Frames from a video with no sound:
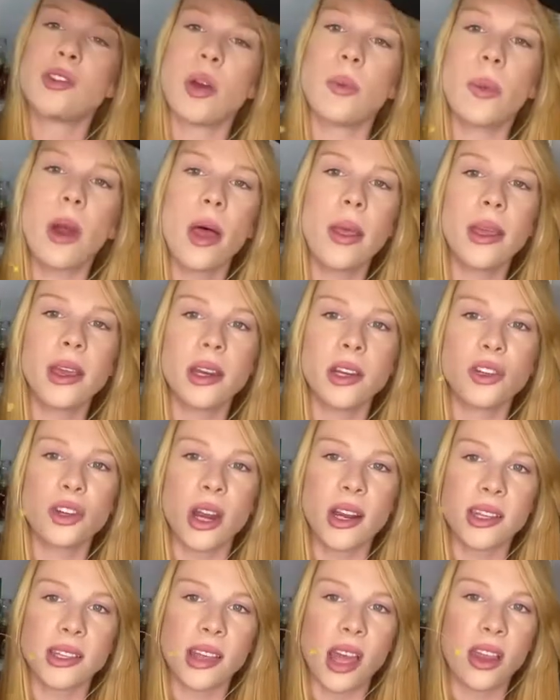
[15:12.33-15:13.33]
I'm probably going to try
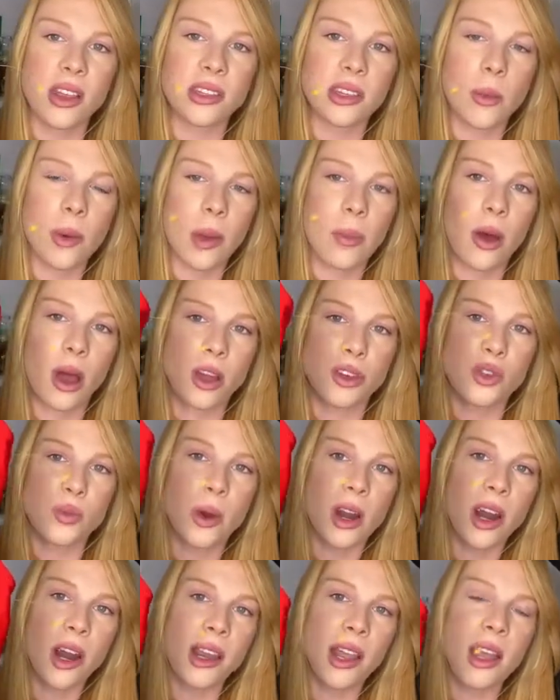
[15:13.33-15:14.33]
to sell this on my
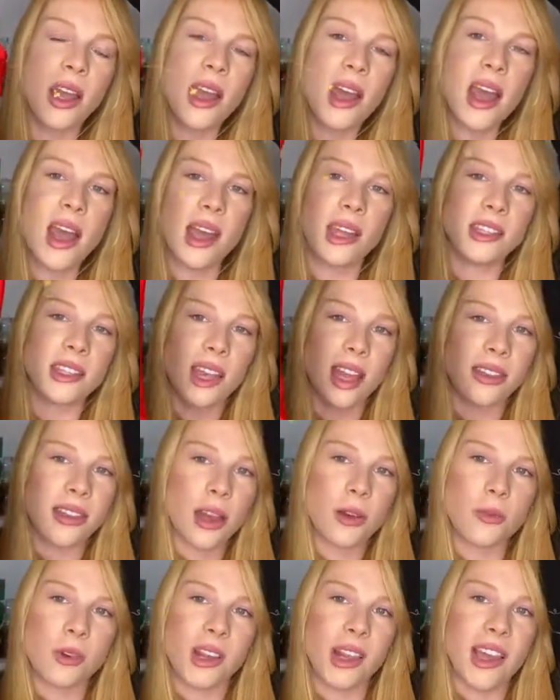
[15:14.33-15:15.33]
Poshmark. It's got
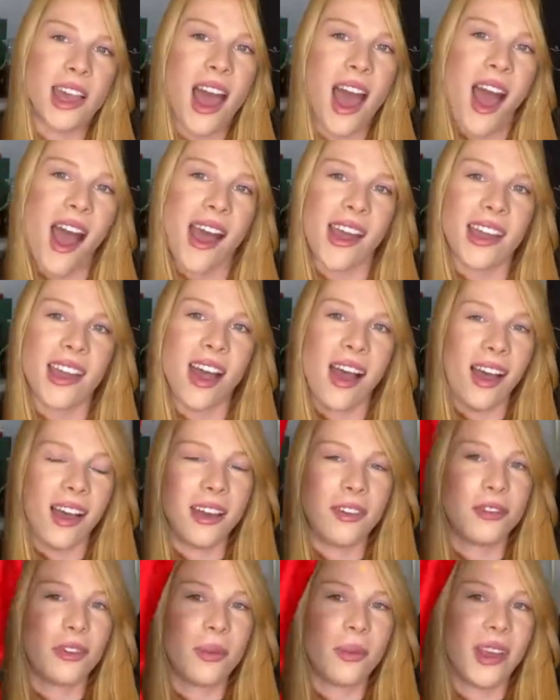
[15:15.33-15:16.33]
that really high
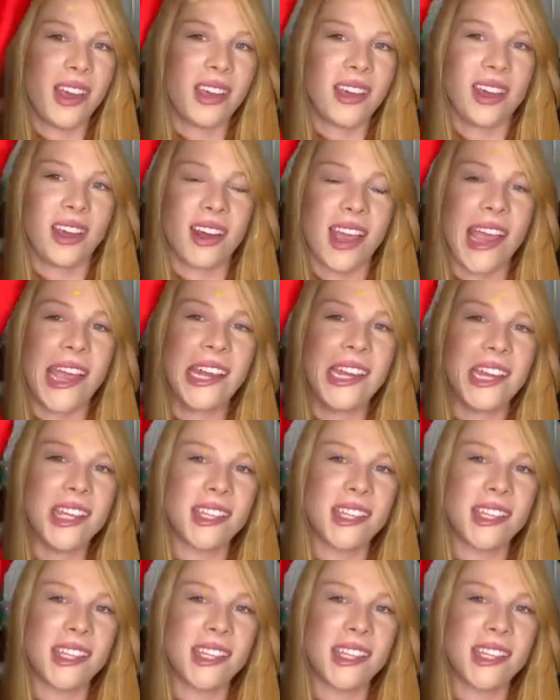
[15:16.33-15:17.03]
cut from like kind of 80s